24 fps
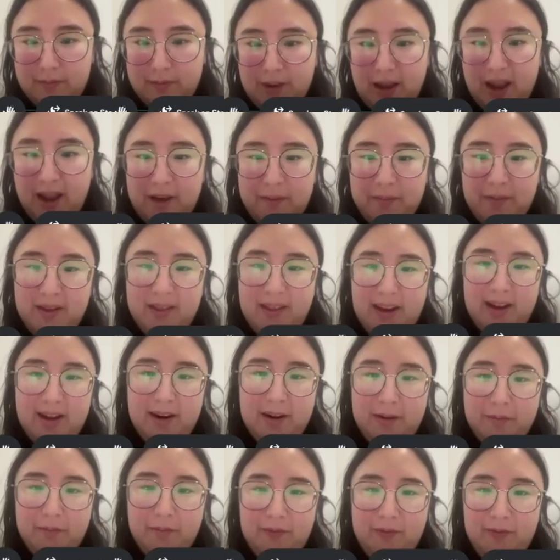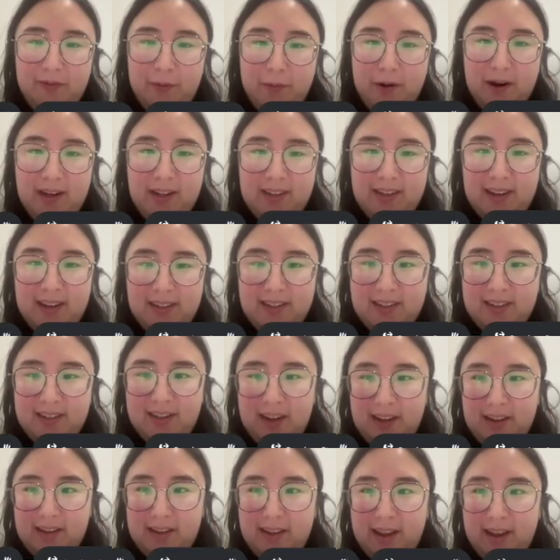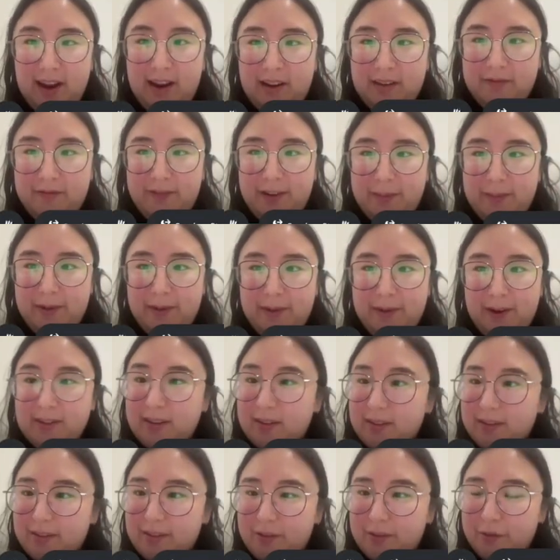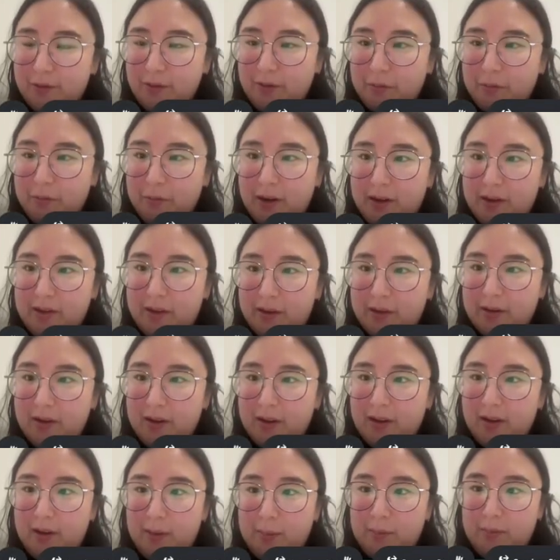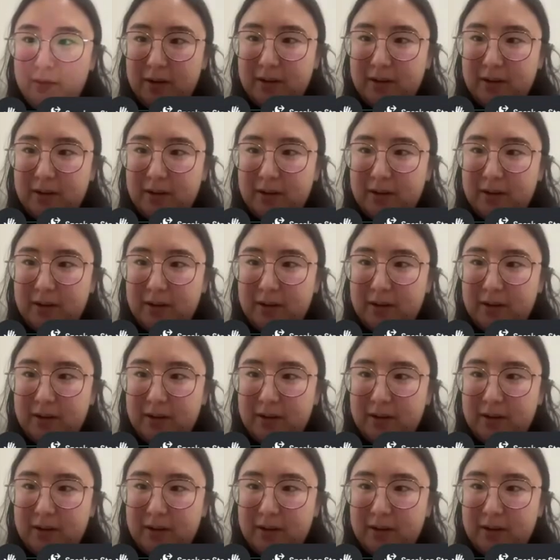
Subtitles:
yeah, and then if you want to test it, like Figma also has this tool where you can